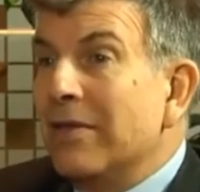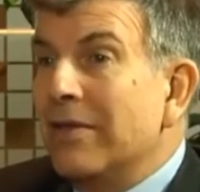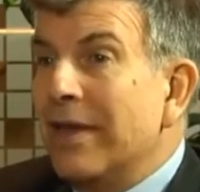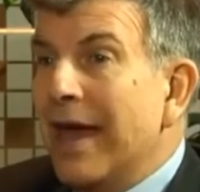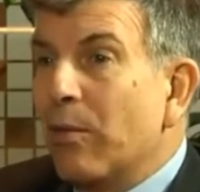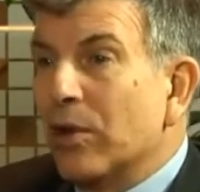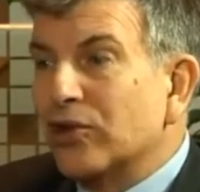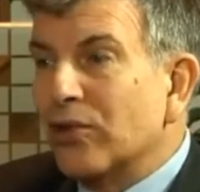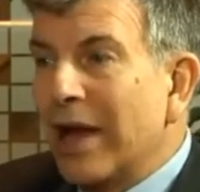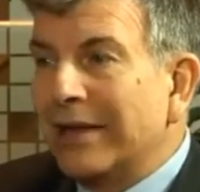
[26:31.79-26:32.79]
that we're
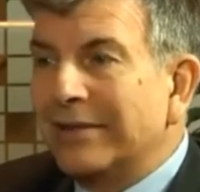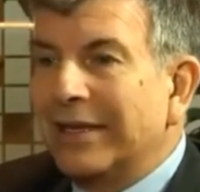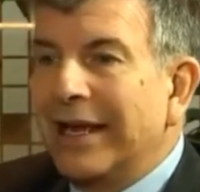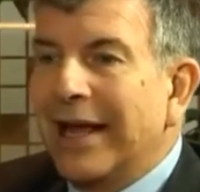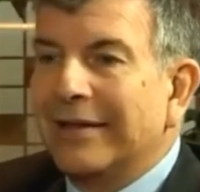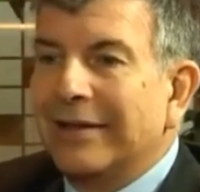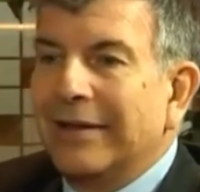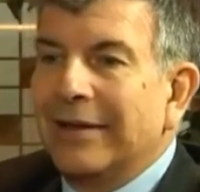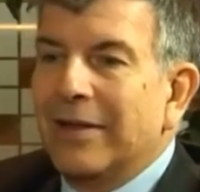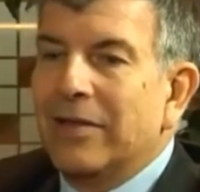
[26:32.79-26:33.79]
trying to get
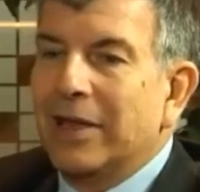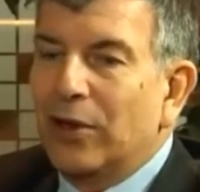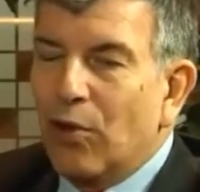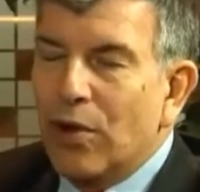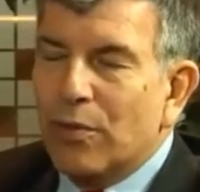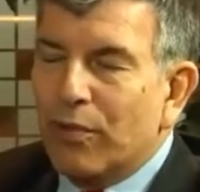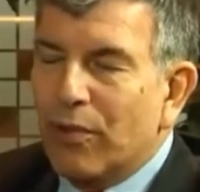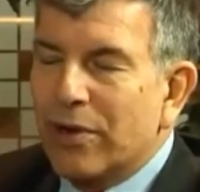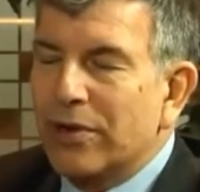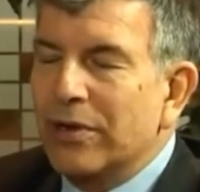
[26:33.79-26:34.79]
the coin
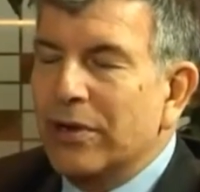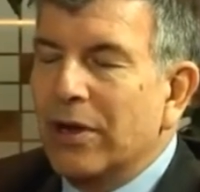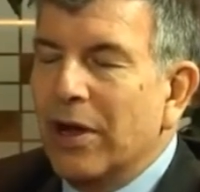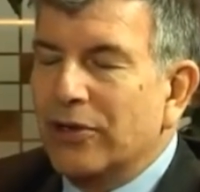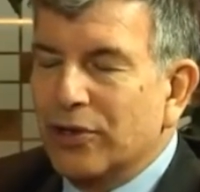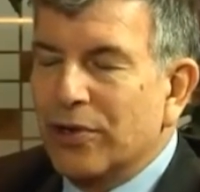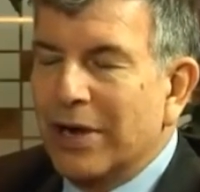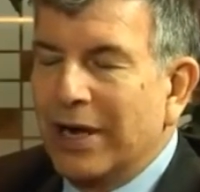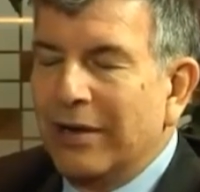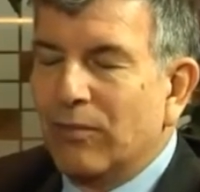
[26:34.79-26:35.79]
deported
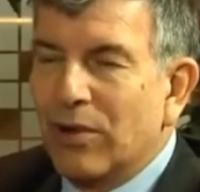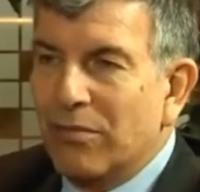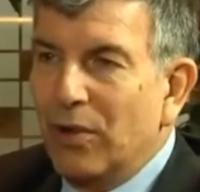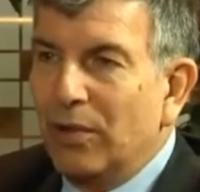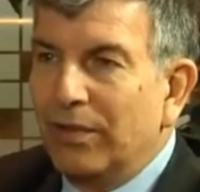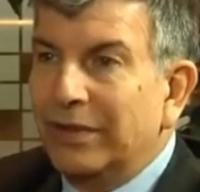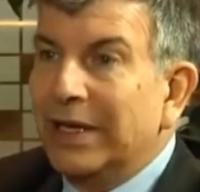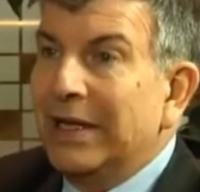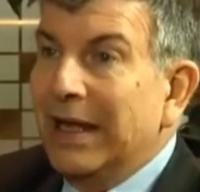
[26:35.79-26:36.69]
attorney removed